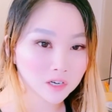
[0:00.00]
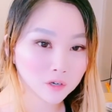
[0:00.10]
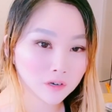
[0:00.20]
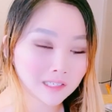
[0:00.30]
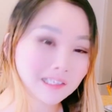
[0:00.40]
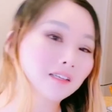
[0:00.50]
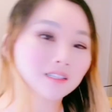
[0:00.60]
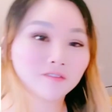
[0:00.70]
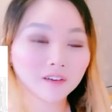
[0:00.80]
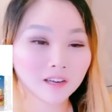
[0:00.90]
to do is let
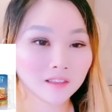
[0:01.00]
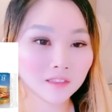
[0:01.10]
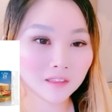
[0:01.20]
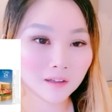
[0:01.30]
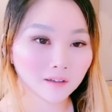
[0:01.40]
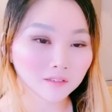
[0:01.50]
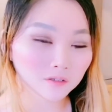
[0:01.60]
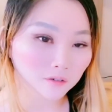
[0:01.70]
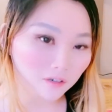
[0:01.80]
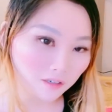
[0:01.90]
this freaking
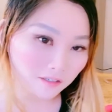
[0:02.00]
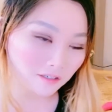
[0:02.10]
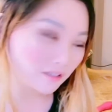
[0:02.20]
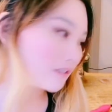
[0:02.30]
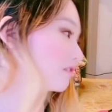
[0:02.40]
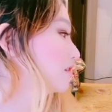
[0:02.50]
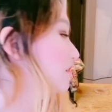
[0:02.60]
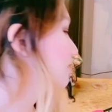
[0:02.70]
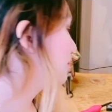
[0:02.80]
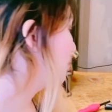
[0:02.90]
sauce
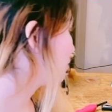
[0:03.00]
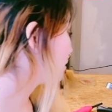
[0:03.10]
or the